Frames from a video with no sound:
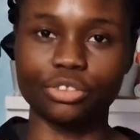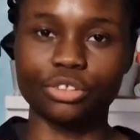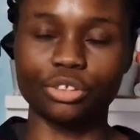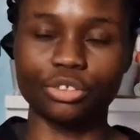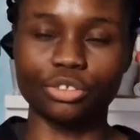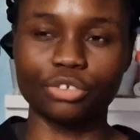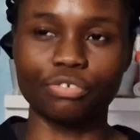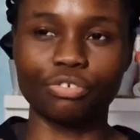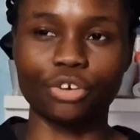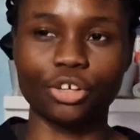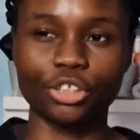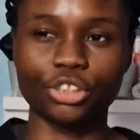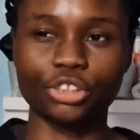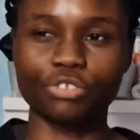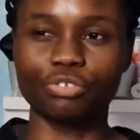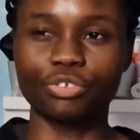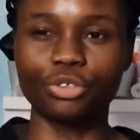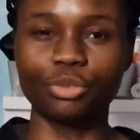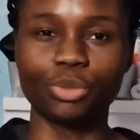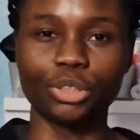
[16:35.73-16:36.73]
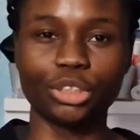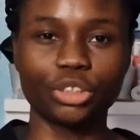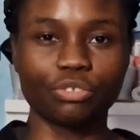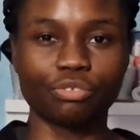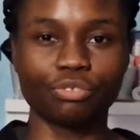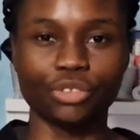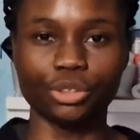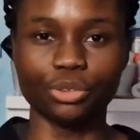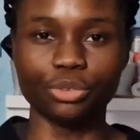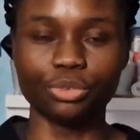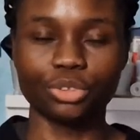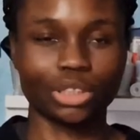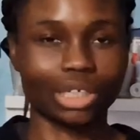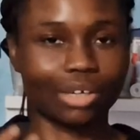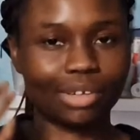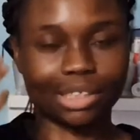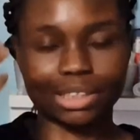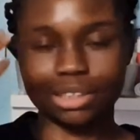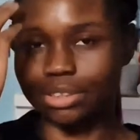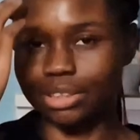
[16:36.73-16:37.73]
On the first few weeks of use, I
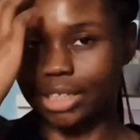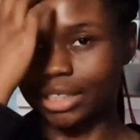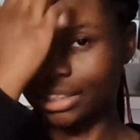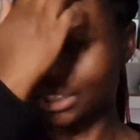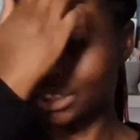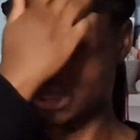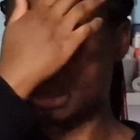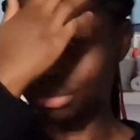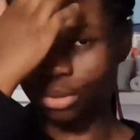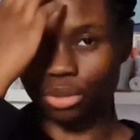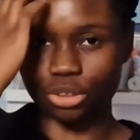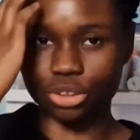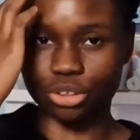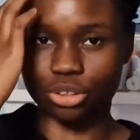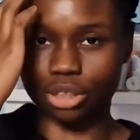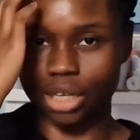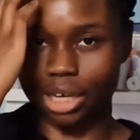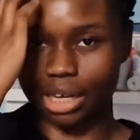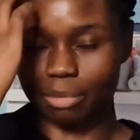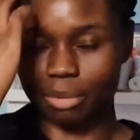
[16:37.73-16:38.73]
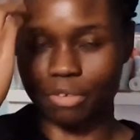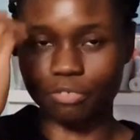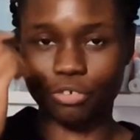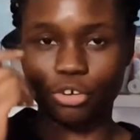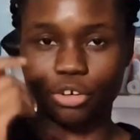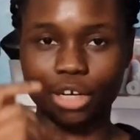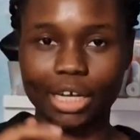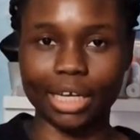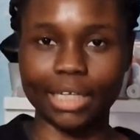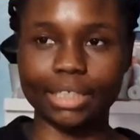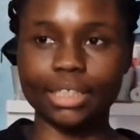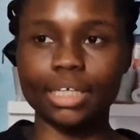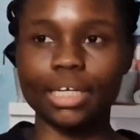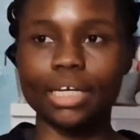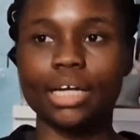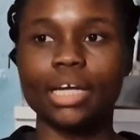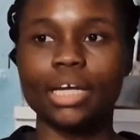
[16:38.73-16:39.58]
realised I was getting spots on like my forehead,